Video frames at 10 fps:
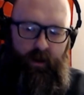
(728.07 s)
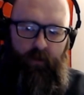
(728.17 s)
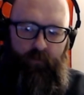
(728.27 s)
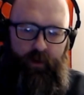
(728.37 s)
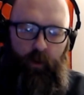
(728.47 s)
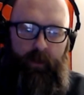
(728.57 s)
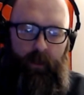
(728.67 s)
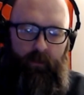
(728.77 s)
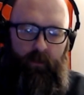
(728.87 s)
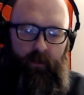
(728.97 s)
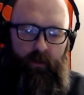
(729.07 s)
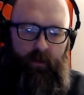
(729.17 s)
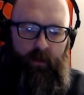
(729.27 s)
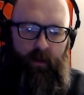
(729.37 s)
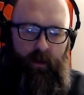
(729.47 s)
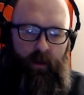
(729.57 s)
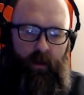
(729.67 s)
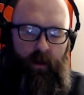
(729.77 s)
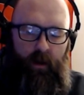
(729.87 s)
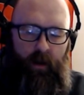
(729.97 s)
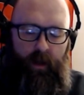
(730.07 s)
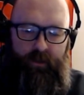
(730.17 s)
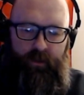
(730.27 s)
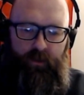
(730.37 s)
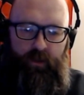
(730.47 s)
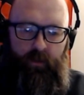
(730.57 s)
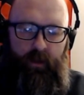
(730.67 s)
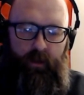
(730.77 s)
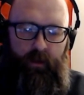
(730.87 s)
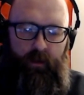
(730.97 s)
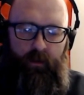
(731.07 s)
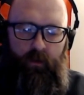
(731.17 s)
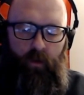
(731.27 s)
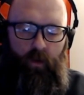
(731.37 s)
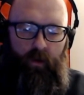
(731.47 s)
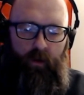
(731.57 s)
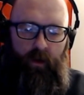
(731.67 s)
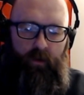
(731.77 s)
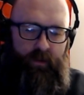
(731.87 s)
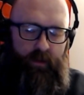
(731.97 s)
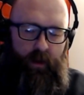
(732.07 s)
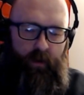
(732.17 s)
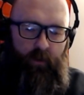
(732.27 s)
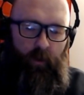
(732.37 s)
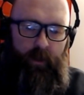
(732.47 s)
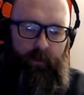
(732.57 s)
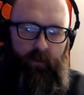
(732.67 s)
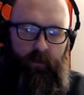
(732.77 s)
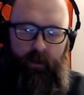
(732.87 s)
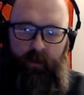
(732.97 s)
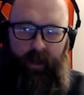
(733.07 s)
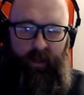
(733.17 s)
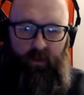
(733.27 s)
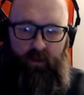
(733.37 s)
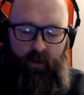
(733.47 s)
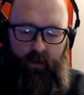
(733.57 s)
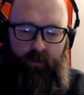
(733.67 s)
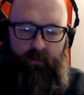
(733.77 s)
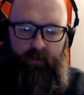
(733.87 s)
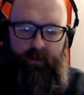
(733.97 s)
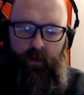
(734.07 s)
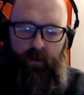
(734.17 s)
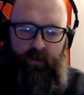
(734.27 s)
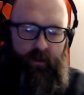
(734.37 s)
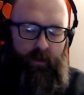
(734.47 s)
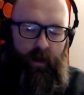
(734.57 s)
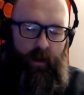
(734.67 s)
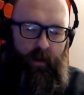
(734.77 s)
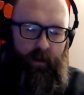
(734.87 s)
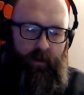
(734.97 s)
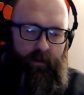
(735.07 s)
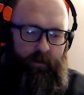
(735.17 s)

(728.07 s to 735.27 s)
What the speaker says: on real people on social media, or OSINT on real people in like news articles, OSINT on,